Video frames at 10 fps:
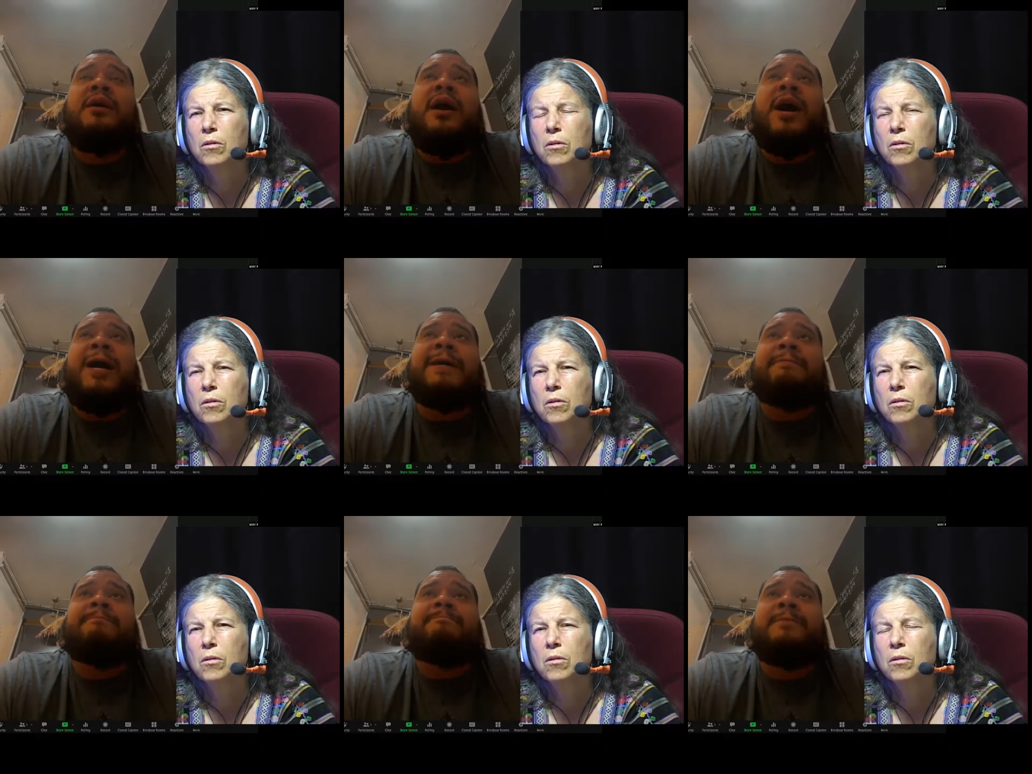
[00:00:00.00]

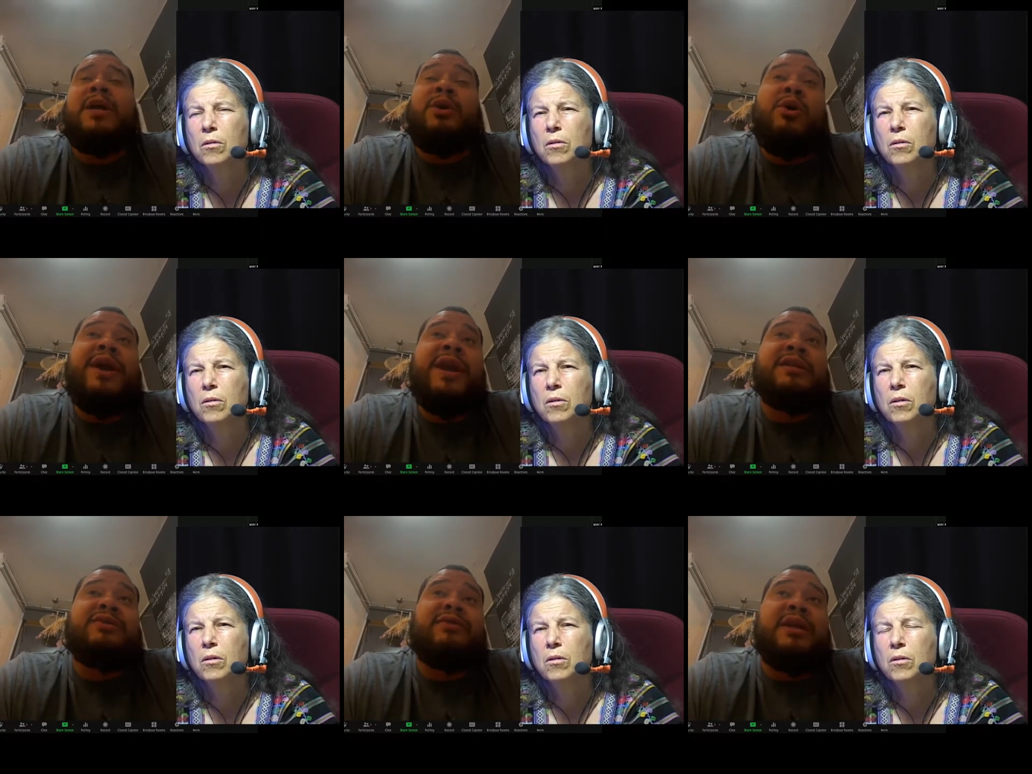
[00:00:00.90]
Speaker 1: Um, an
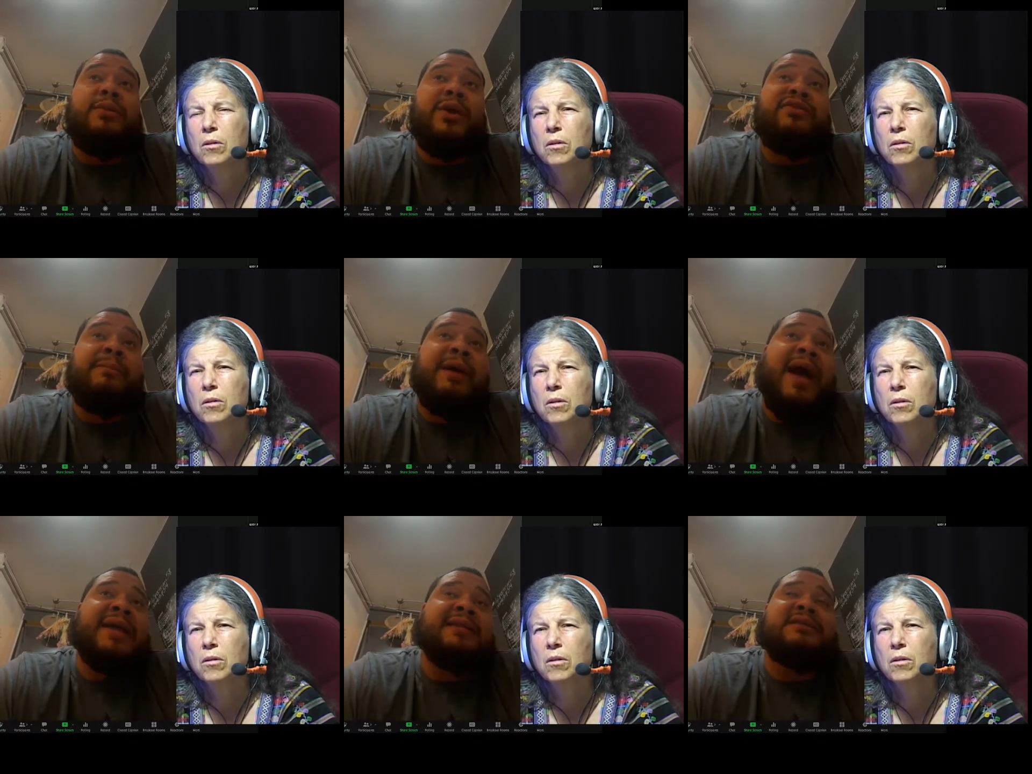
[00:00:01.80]
organizer really works from
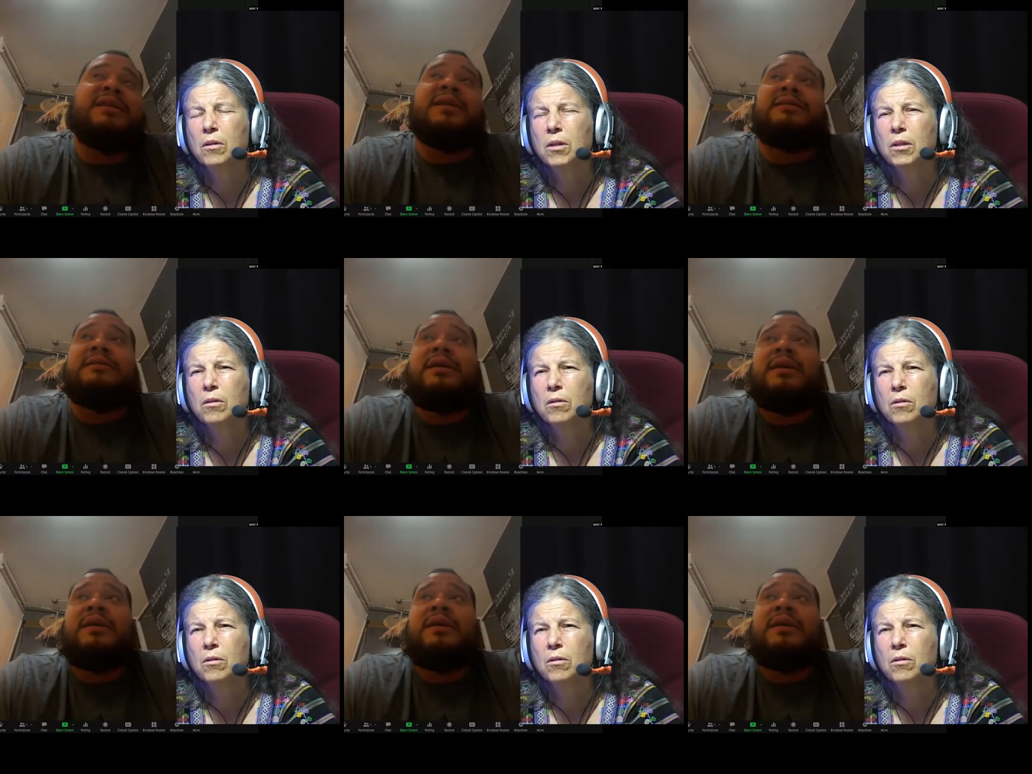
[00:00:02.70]
behind the scene.